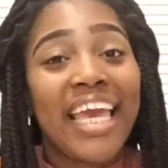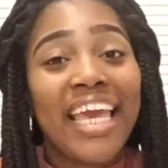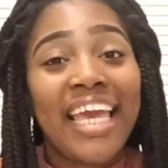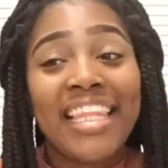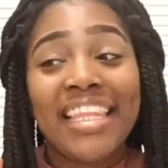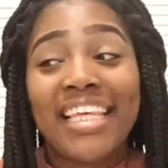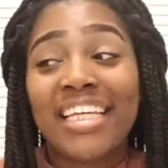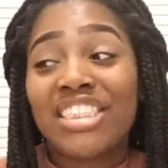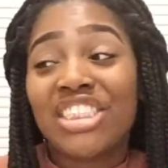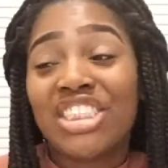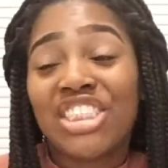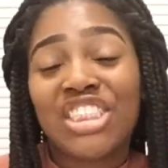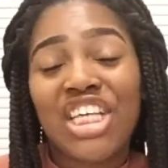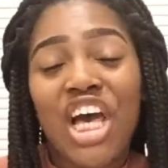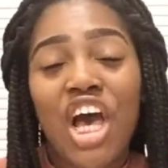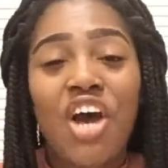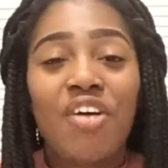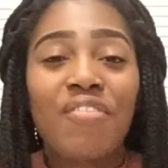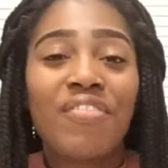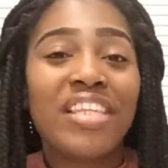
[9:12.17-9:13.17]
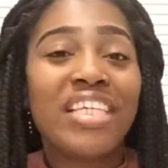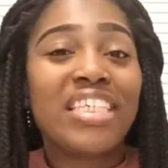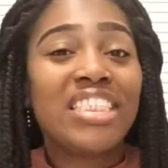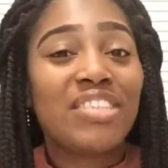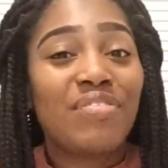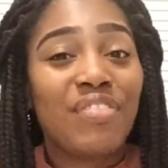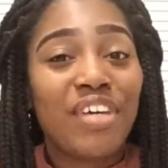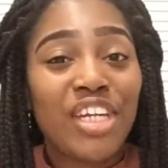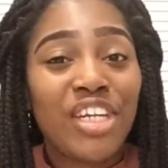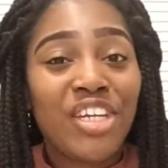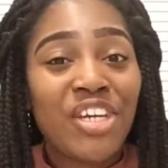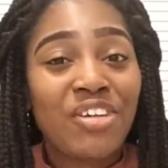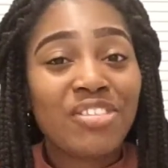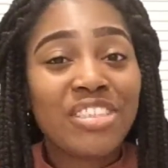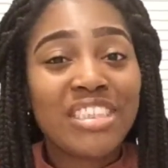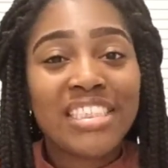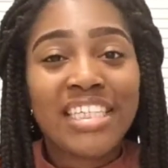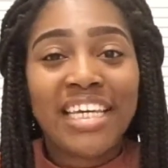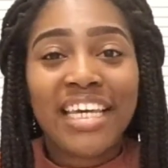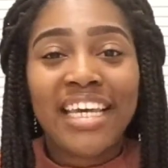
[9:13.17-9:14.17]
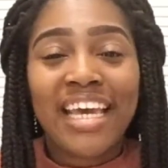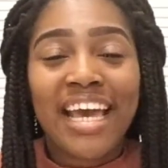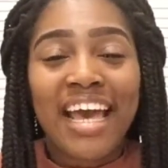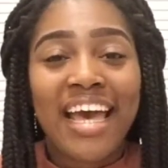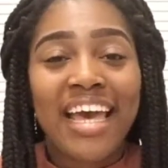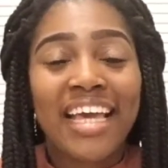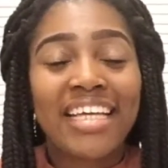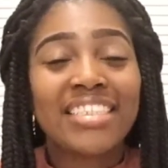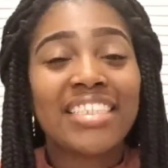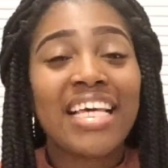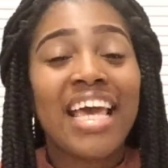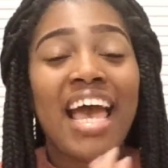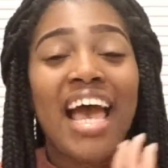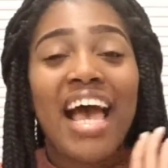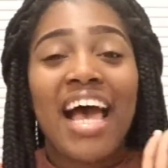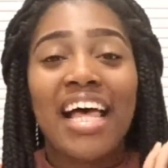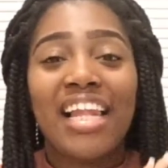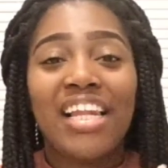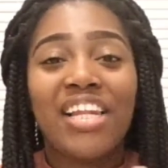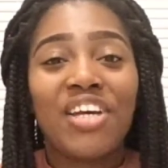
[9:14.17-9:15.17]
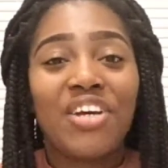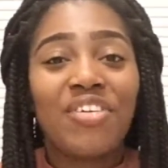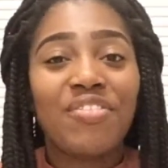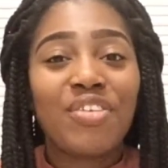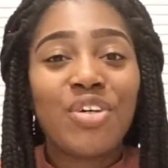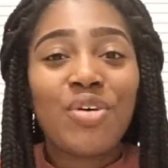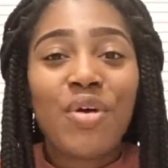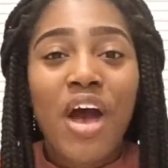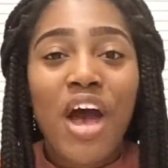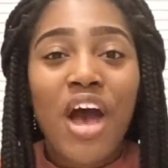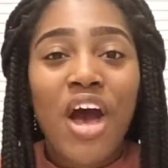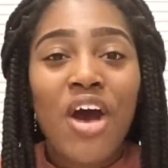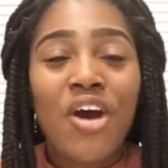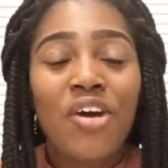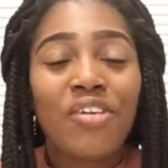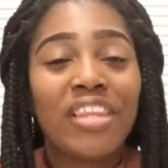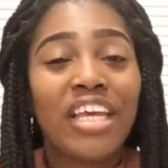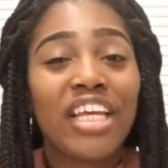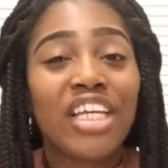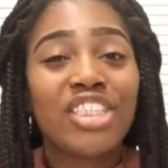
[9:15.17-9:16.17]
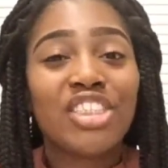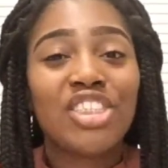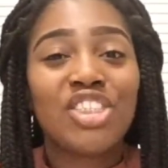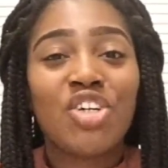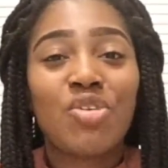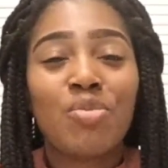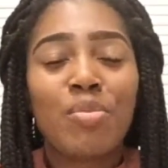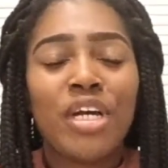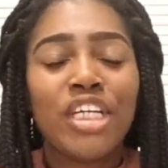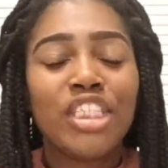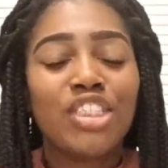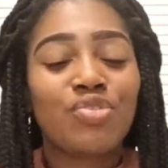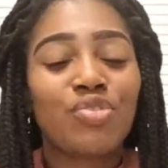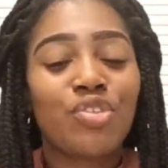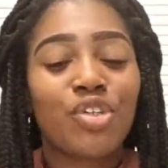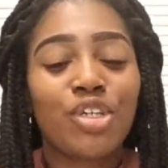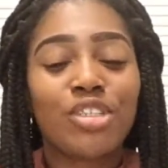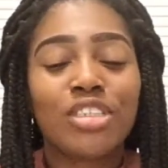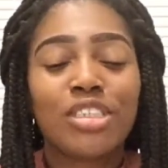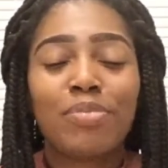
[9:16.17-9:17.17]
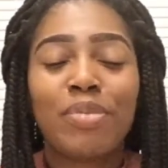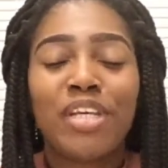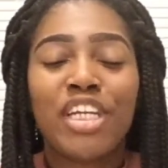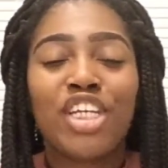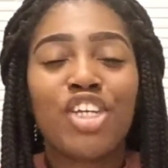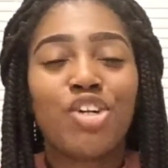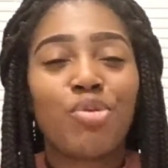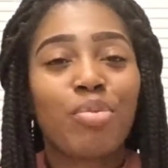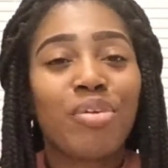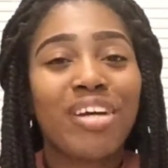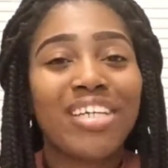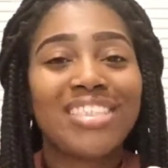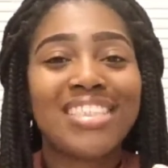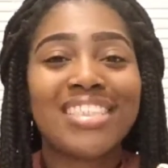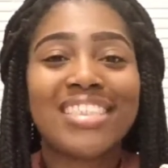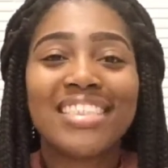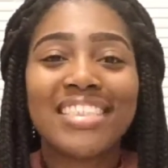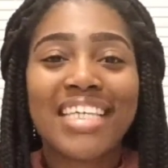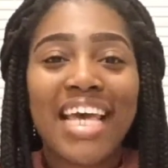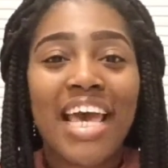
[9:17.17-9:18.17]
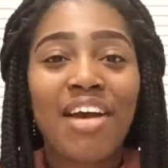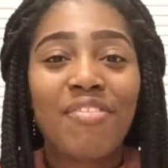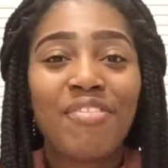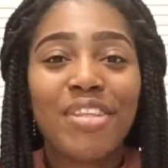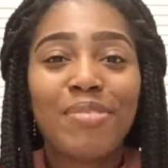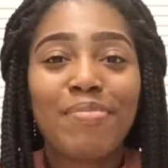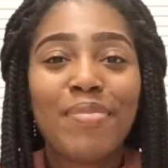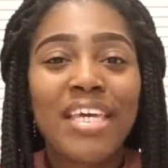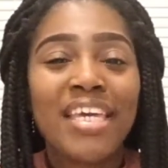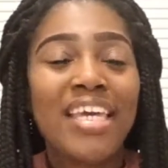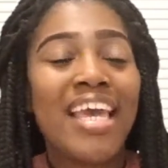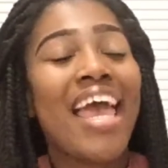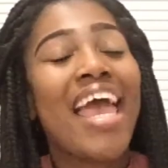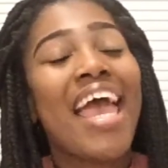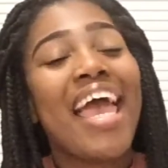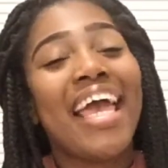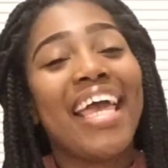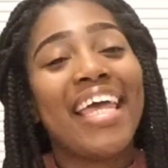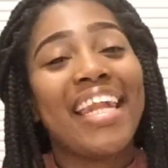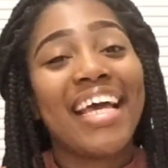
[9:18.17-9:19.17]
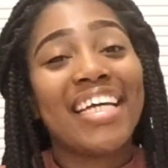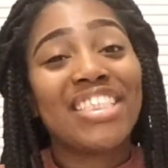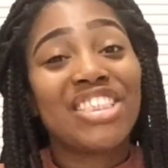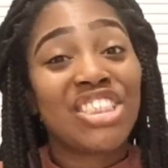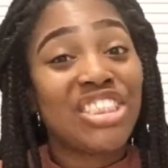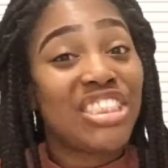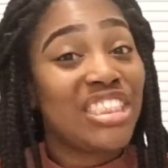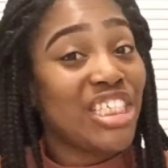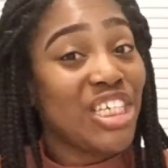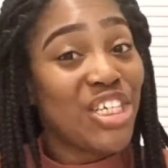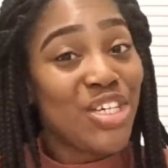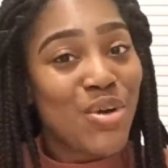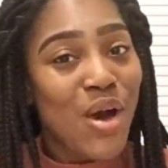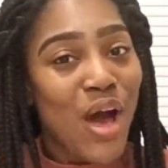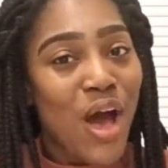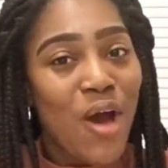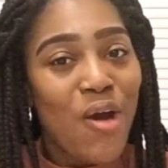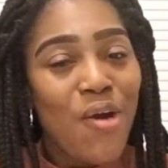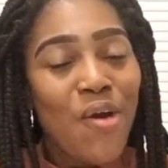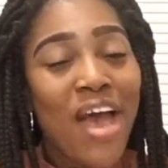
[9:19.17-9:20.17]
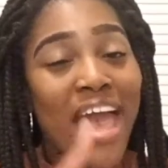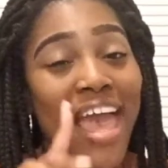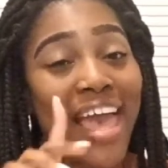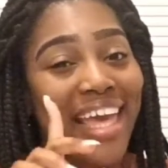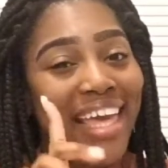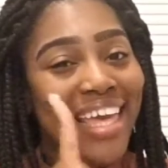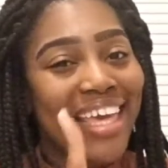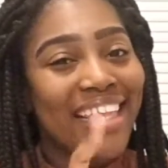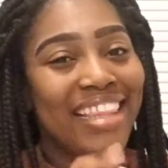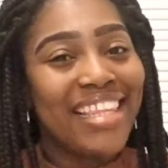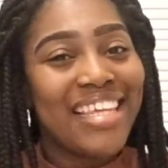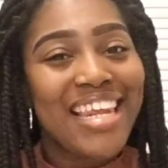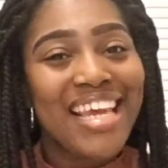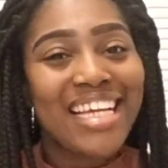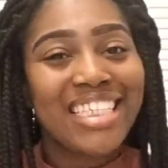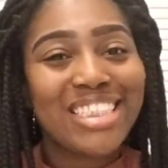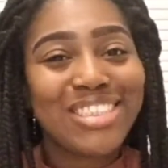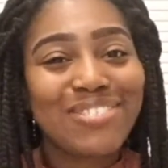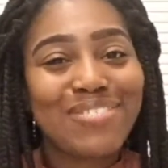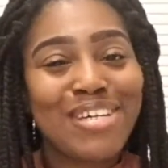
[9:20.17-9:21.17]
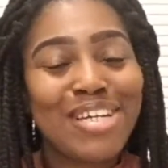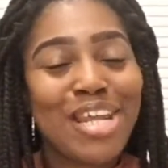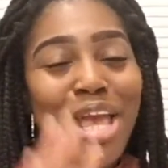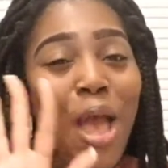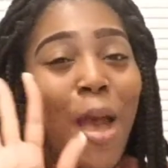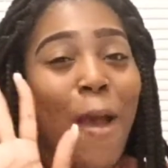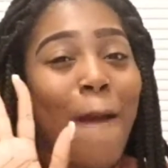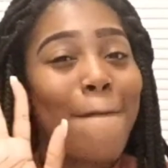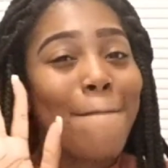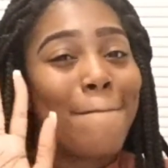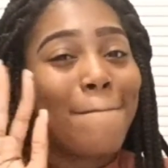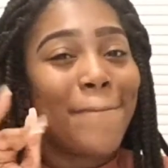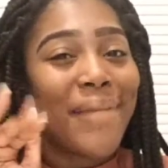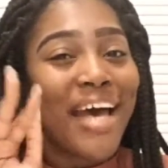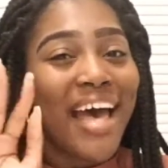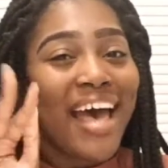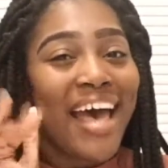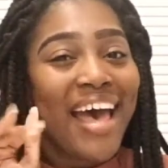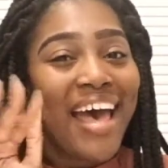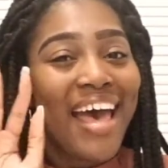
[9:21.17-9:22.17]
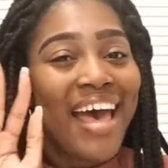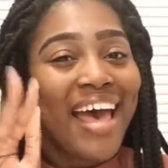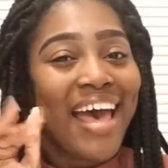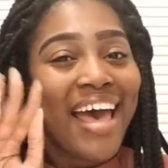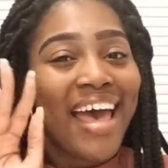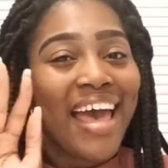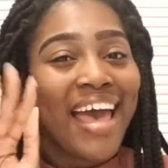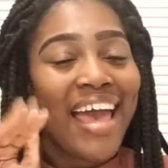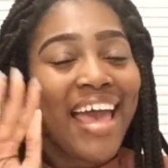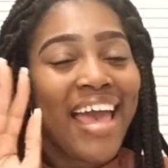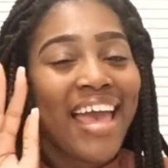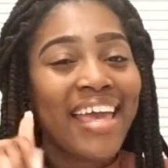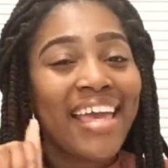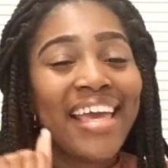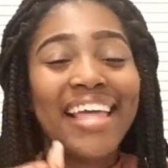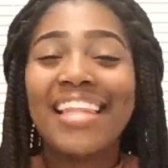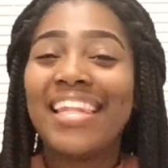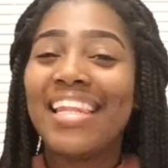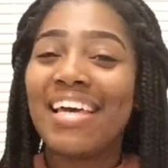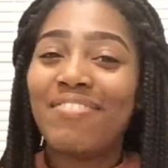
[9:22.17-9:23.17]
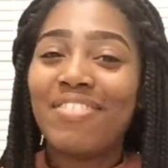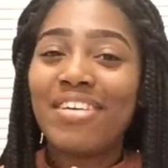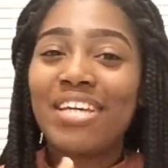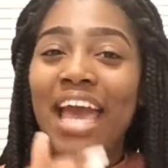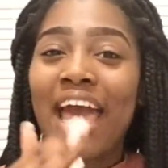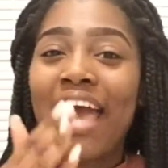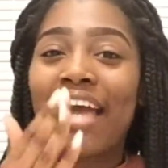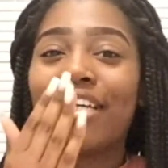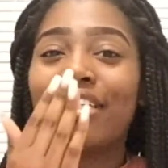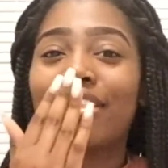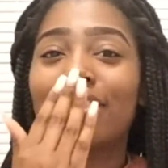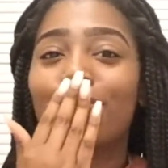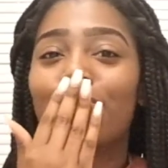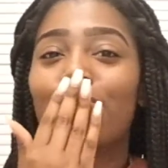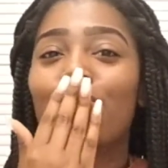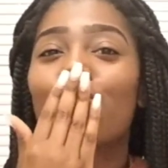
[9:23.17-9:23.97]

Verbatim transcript: And that's just all for this video today, guys. I love you all. Thank you so much for spending your precious time with me. And I shall see you all in the next one. Bye. Love you guys.